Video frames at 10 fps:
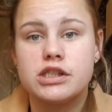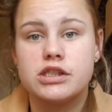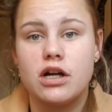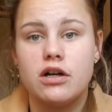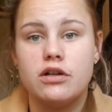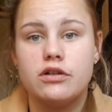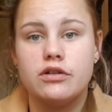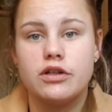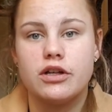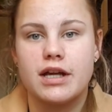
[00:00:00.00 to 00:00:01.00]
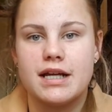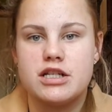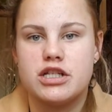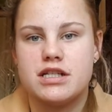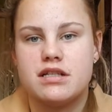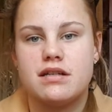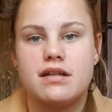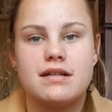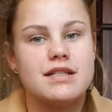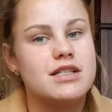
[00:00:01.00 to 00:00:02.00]
so you can just
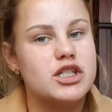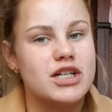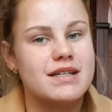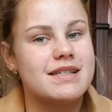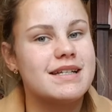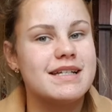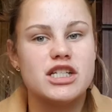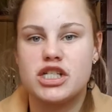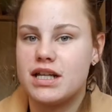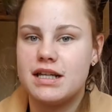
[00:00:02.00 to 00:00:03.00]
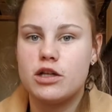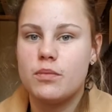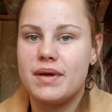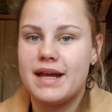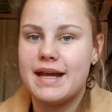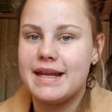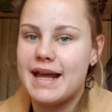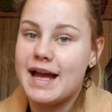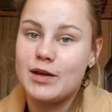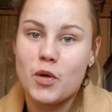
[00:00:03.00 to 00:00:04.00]
chill in your bed
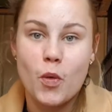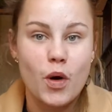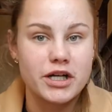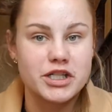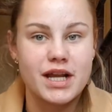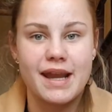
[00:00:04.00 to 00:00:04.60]
and watch